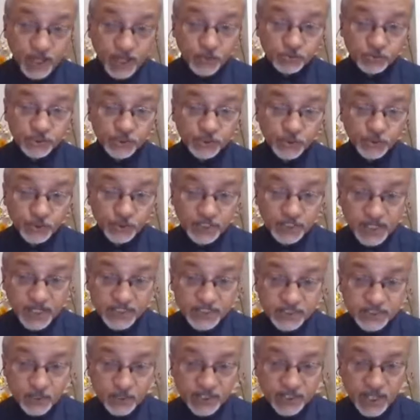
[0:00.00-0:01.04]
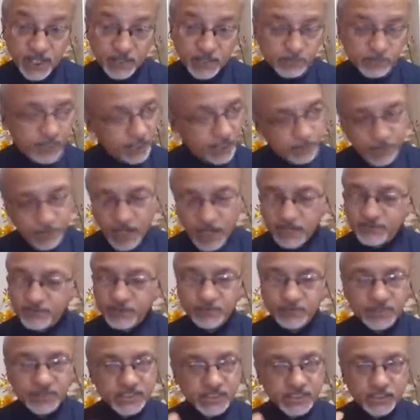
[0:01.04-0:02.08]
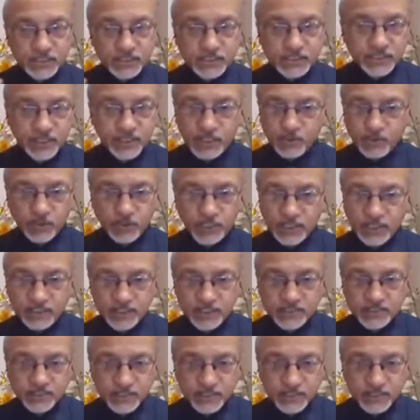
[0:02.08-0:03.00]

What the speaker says: How can you utilize our time apart from this teaching and all other